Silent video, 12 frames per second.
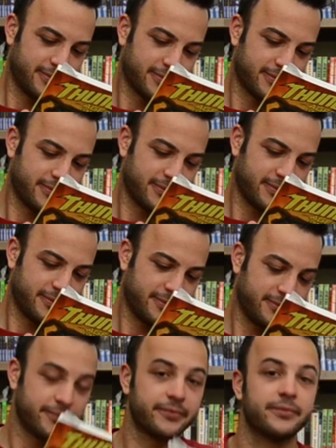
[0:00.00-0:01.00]

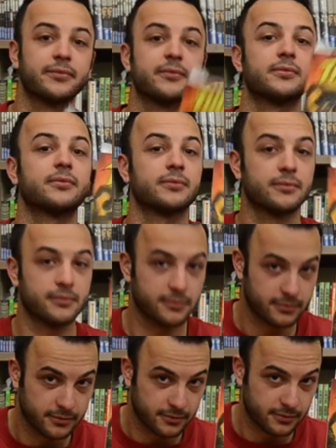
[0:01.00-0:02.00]

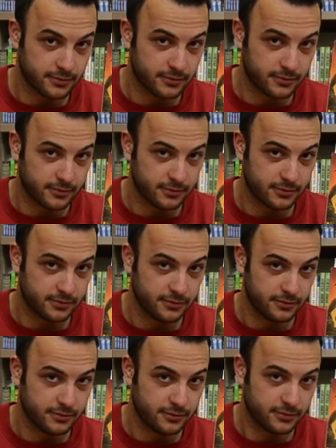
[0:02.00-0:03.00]

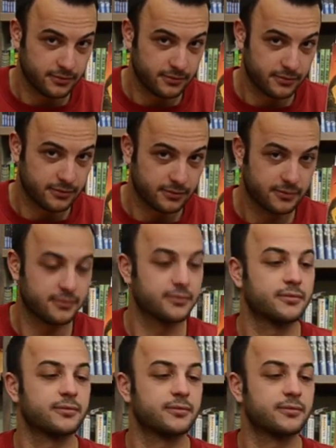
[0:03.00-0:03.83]
[no speech]